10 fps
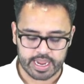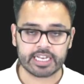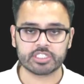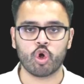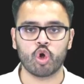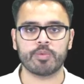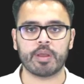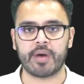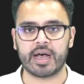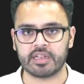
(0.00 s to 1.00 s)
it is going to be
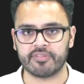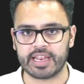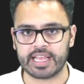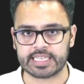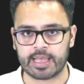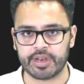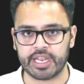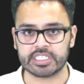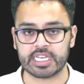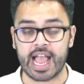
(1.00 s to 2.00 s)
a pass and fail
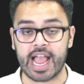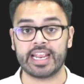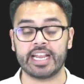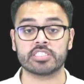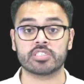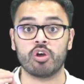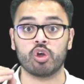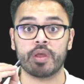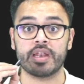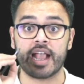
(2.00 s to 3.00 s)
examination and it is going
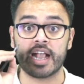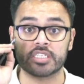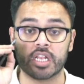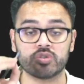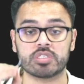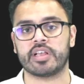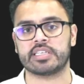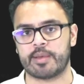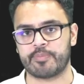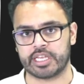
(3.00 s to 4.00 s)
to be an exclusive
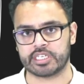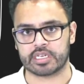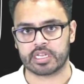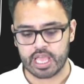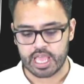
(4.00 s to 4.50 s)
examination